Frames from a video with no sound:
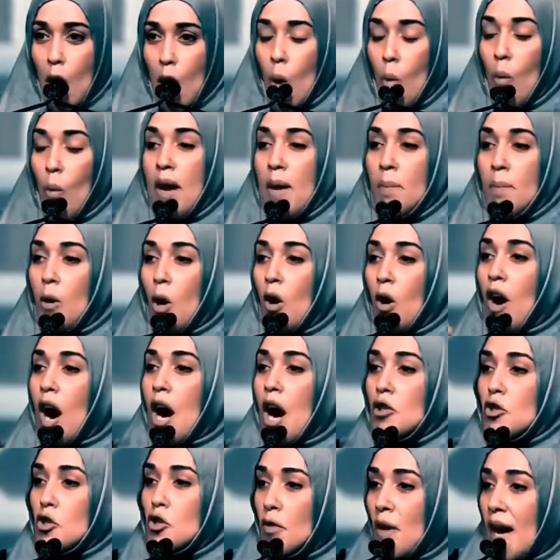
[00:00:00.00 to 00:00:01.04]
We put
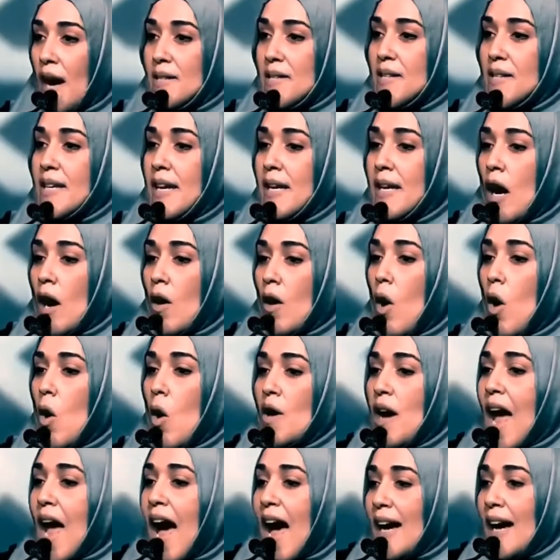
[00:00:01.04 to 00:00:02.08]
our trust in our
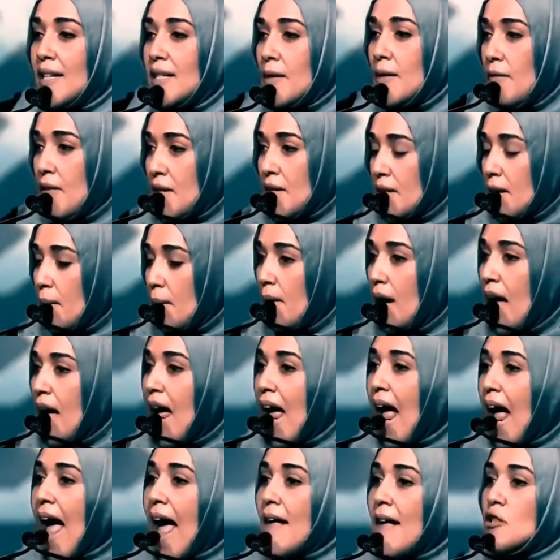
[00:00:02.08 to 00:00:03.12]
own activism.
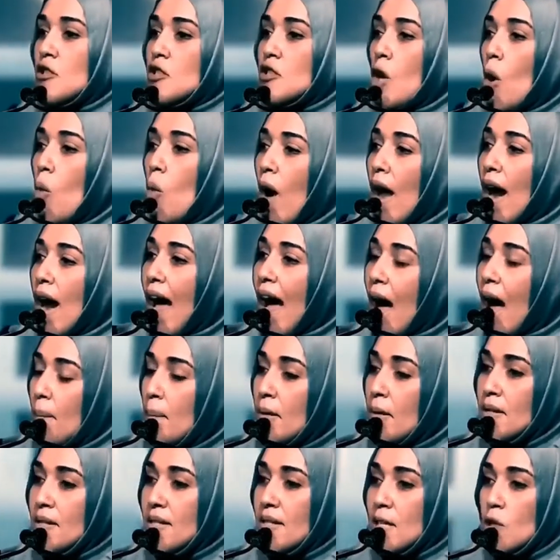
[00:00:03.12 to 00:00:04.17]
And so what
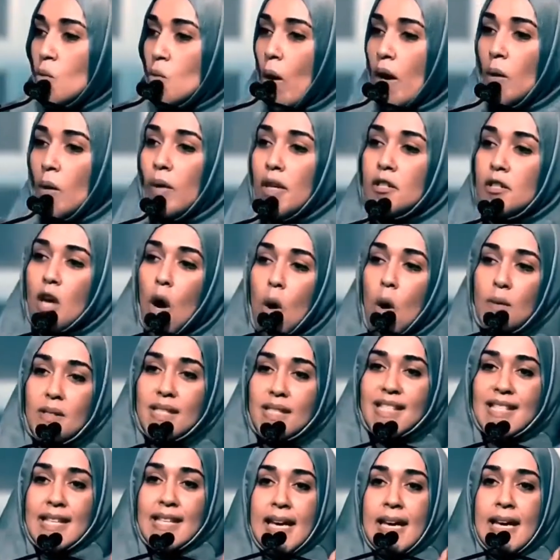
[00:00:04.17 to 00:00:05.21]
happens is when we don't
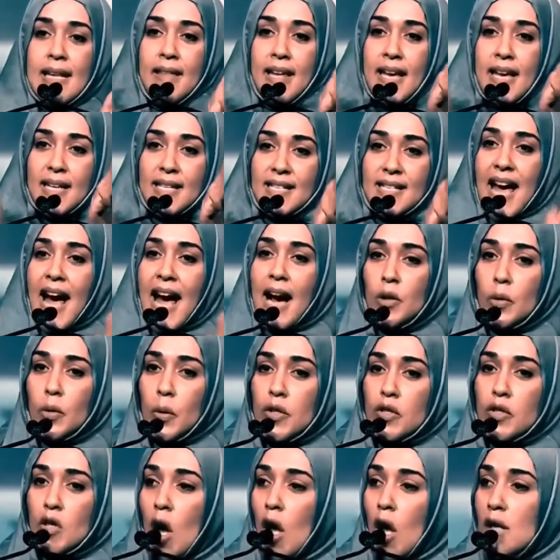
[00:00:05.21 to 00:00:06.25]
see the exact
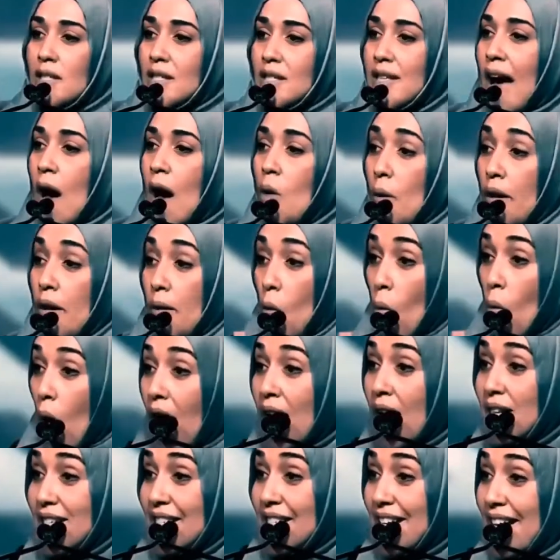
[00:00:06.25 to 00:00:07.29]
results that we
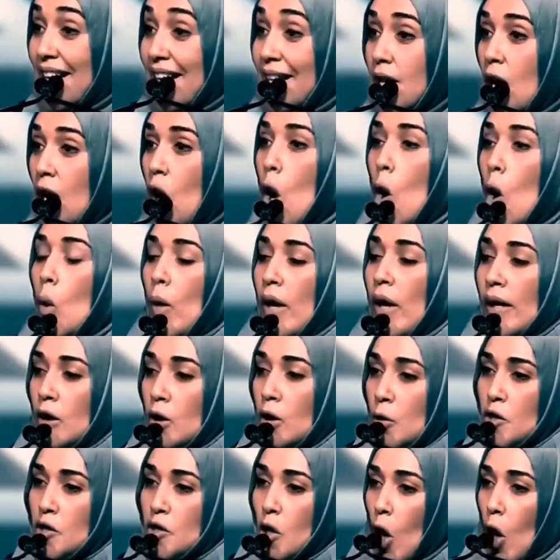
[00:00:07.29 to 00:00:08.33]
wanted, we
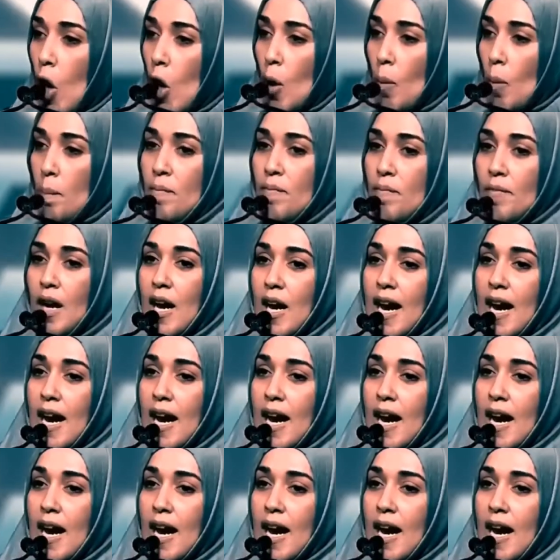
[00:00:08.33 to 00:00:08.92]
lose hope.